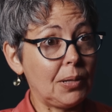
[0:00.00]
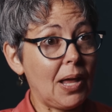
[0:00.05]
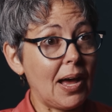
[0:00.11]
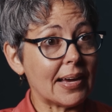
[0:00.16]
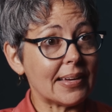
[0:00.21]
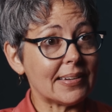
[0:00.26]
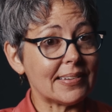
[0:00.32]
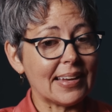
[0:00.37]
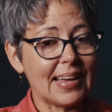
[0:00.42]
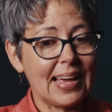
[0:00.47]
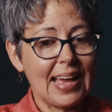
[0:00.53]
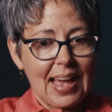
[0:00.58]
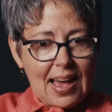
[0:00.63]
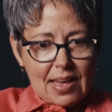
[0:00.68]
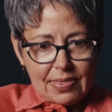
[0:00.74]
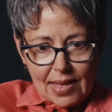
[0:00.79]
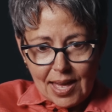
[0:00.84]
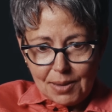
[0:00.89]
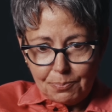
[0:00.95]
blood.
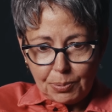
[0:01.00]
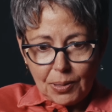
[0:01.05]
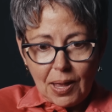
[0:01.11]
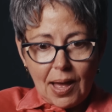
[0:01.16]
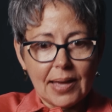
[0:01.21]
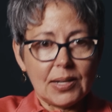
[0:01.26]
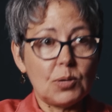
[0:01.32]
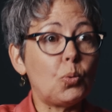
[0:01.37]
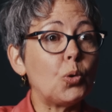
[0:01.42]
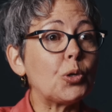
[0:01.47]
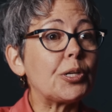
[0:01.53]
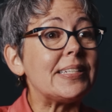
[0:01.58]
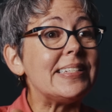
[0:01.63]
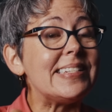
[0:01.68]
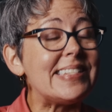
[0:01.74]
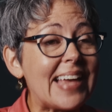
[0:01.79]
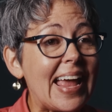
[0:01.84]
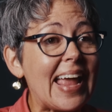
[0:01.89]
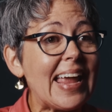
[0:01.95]
And that blood will
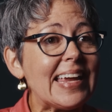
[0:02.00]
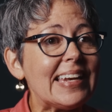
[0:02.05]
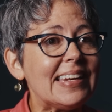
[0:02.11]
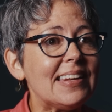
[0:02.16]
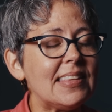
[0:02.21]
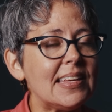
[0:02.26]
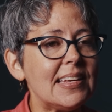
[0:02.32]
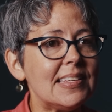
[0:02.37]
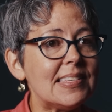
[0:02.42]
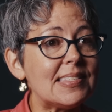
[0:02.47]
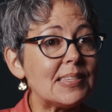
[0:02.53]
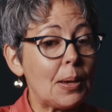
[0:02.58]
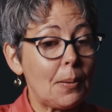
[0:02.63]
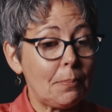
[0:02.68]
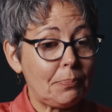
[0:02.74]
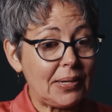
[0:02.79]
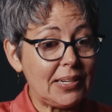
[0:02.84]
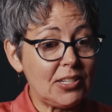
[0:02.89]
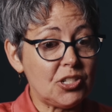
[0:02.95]
contain these
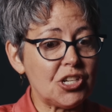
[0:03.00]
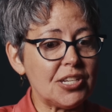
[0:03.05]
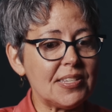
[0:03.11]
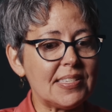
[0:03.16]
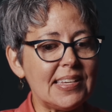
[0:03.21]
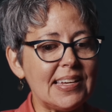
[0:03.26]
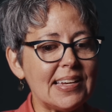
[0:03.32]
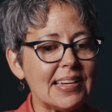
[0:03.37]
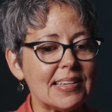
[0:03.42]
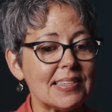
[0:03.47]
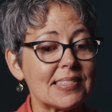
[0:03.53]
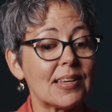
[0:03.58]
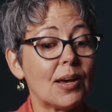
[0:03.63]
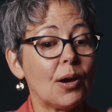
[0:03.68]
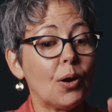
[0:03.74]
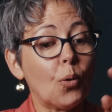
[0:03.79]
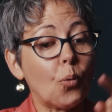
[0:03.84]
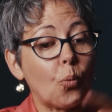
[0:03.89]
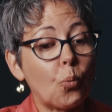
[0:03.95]
PGCs.
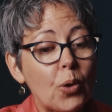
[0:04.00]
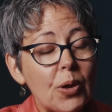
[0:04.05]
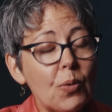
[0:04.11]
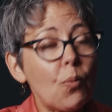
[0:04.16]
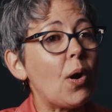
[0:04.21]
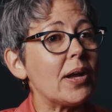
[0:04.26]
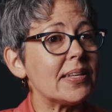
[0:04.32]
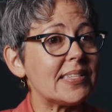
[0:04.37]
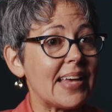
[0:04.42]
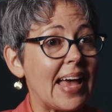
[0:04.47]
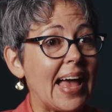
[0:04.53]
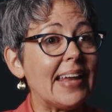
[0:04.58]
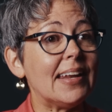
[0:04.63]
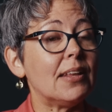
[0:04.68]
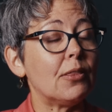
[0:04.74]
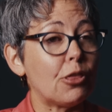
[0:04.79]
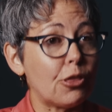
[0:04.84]
We want to edit